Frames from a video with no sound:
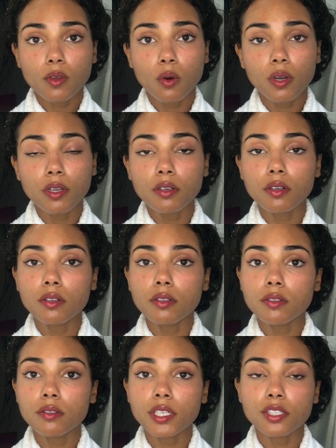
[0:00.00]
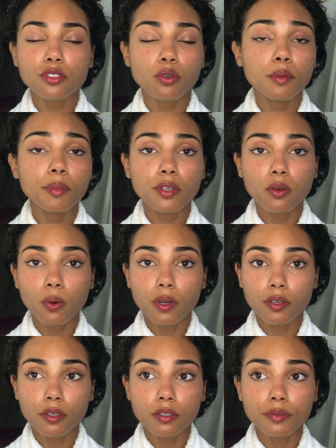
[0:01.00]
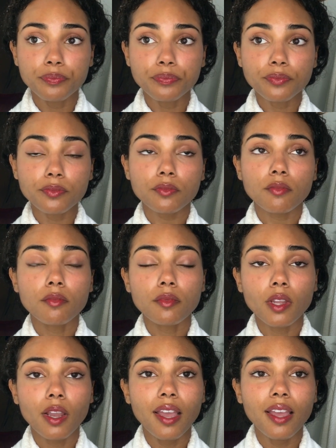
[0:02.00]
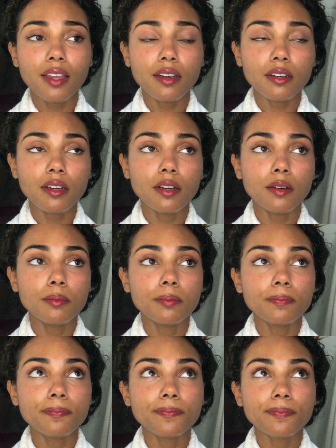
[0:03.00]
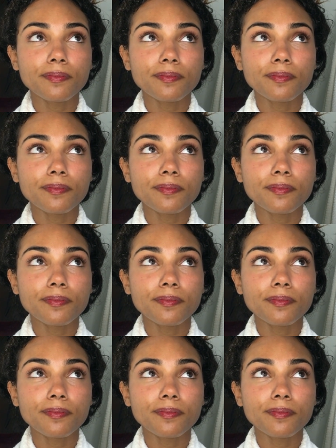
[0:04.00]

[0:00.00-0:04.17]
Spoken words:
oil, like soybean oil, and